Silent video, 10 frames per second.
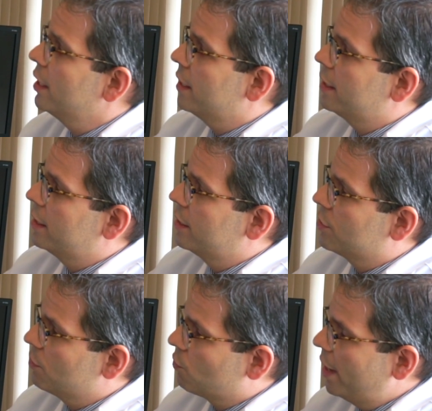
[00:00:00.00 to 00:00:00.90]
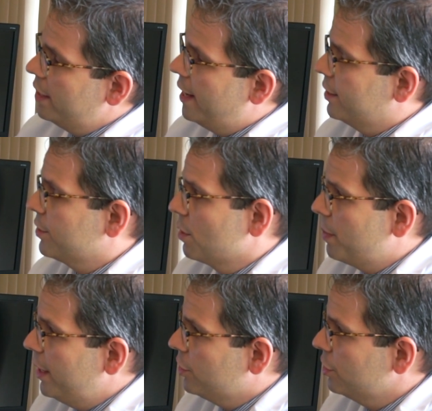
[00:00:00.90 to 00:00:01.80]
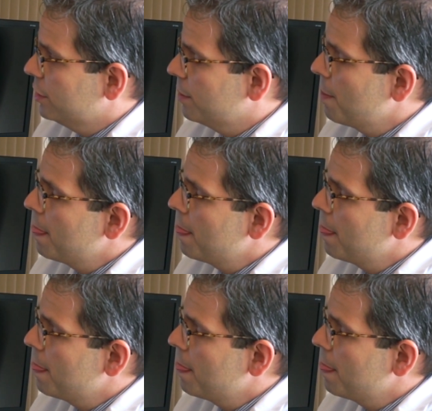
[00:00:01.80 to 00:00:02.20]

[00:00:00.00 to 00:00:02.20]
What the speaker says: He's right next to the patient.